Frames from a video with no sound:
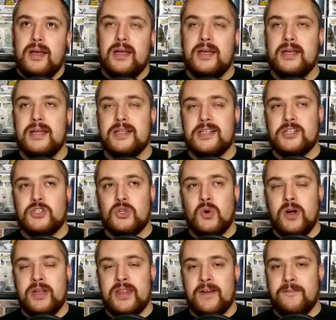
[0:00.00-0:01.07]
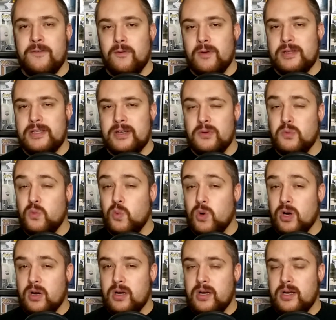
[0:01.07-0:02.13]
it's a story that fully didn't
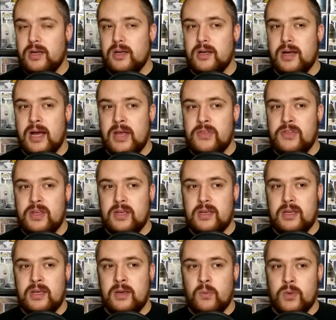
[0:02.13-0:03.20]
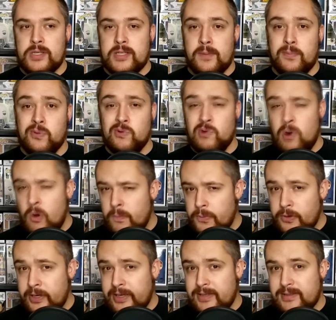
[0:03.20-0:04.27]
work, I think it was
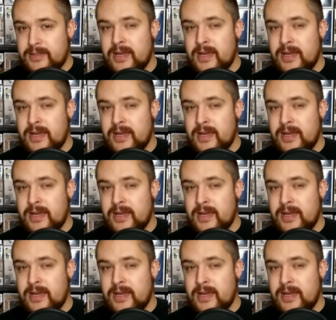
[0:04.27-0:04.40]
appropriate to